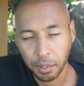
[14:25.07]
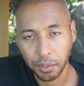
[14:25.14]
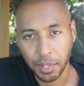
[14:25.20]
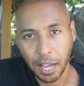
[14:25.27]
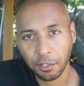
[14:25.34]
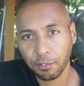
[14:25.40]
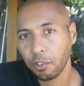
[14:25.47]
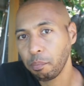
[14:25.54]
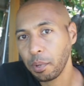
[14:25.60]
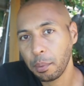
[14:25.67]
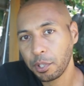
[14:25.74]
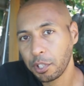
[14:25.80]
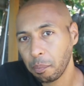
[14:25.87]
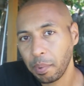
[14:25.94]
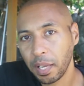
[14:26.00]
that for me
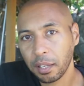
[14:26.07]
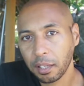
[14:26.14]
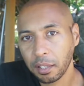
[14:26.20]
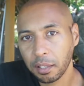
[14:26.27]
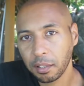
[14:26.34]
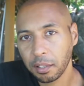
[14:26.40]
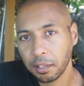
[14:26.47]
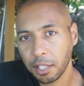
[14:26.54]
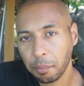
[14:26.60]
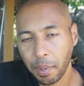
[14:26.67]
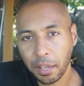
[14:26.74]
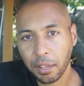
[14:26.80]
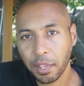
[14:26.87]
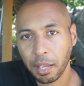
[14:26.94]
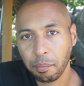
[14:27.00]
was the big
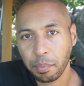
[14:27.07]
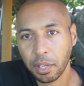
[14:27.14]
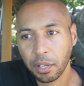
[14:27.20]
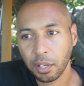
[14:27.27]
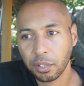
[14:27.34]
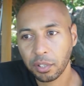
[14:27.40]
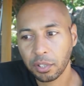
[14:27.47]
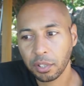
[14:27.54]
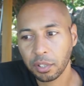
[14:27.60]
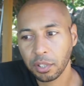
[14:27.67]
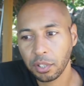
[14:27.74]
thing, because